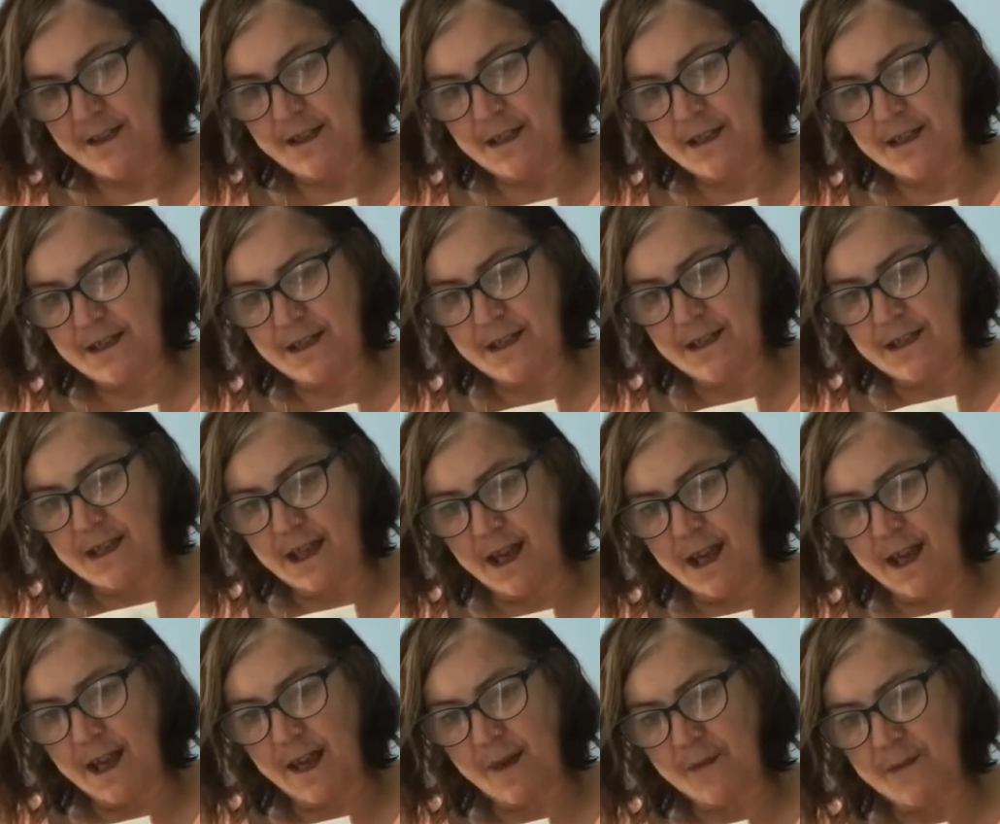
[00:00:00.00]
This is
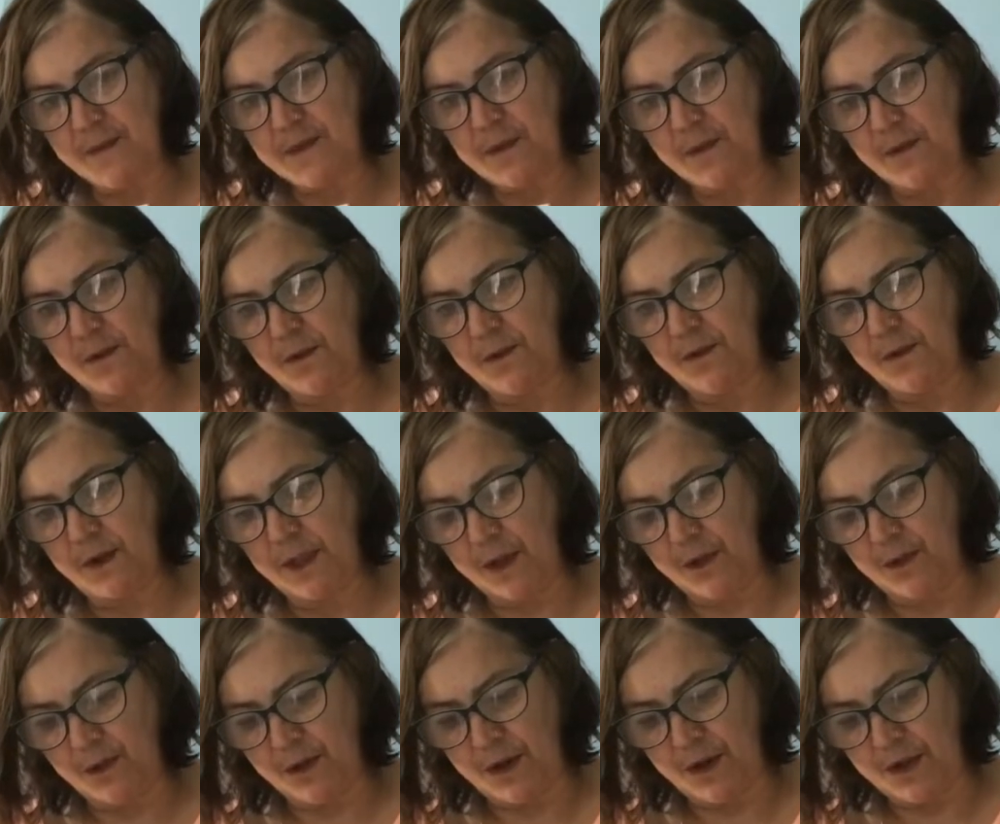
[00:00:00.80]

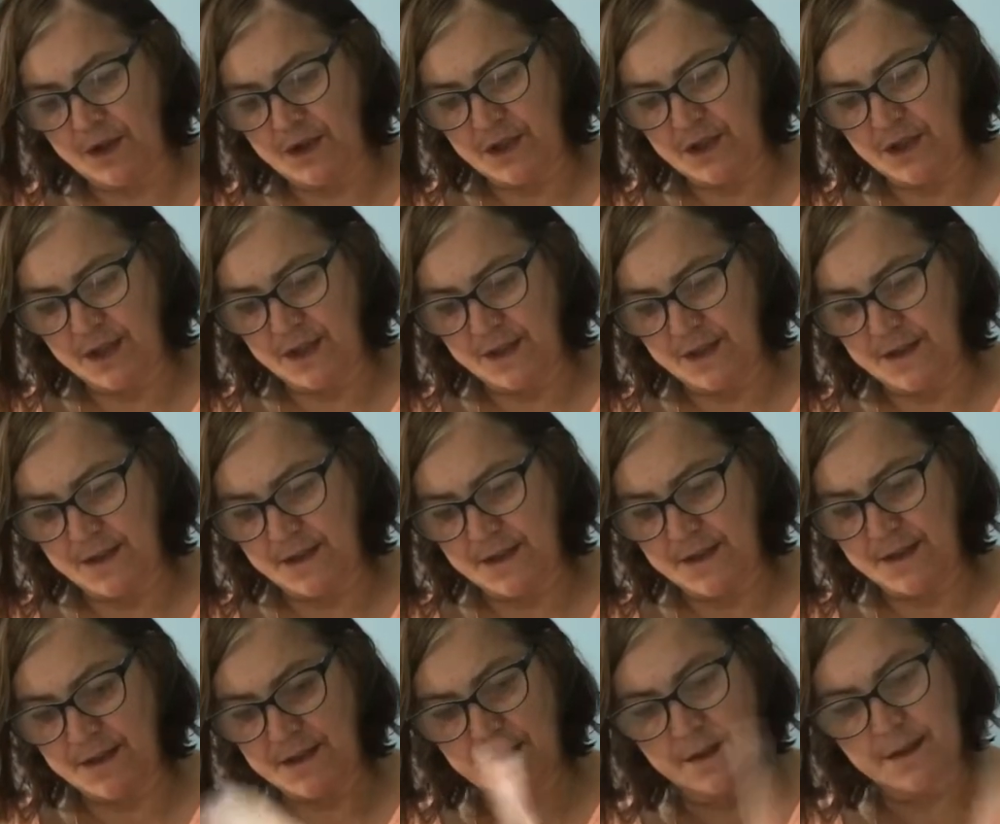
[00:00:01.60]
absolutely
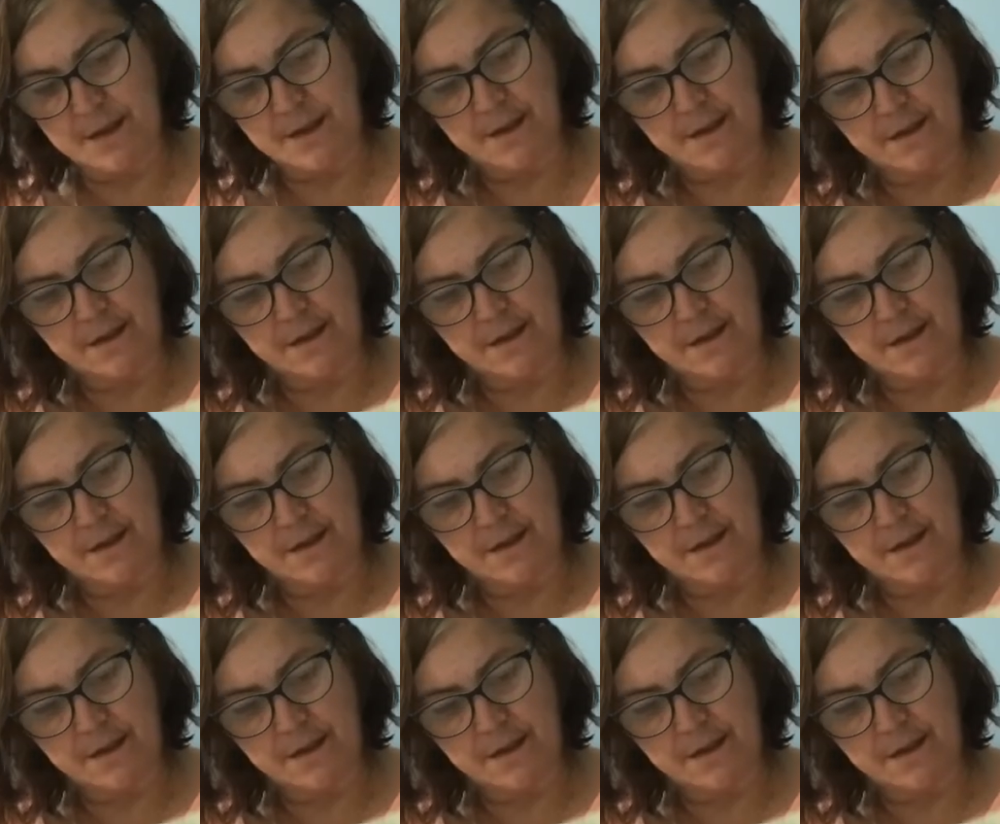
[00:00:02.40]
gorgeous.